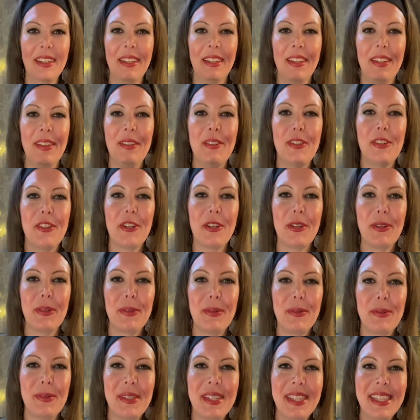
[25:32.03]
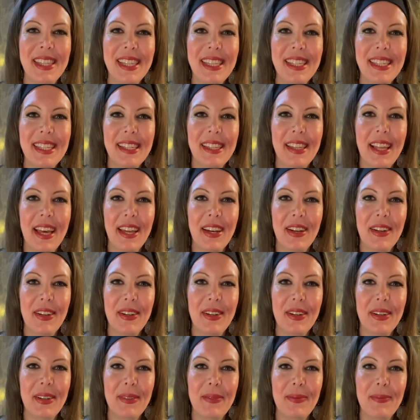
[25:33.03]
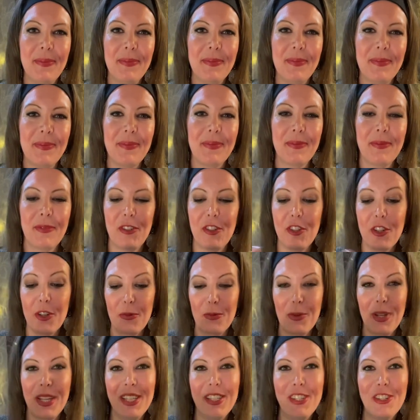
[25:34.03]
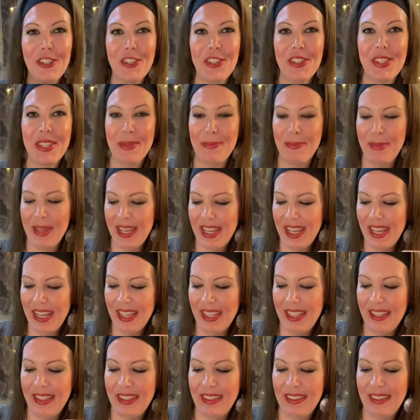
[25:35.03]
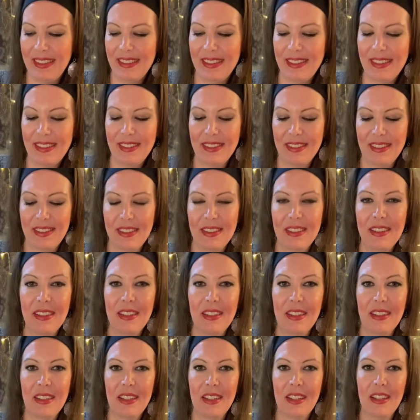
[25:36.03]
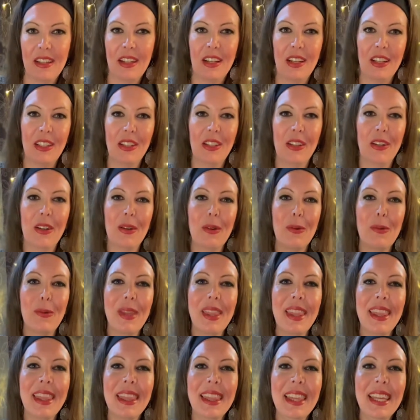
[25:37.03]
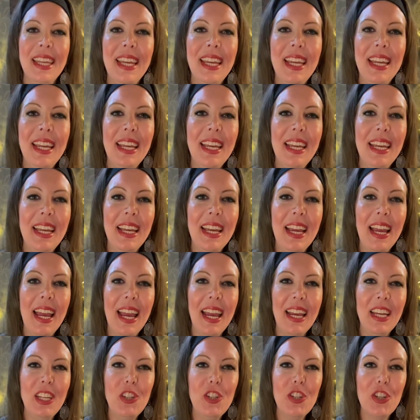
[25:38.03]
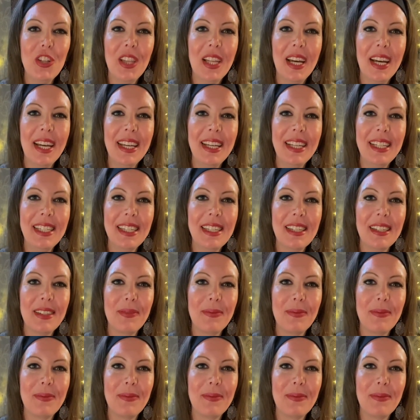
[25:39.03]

We chose this letter, which I'll read in just a minute, along with the angelite.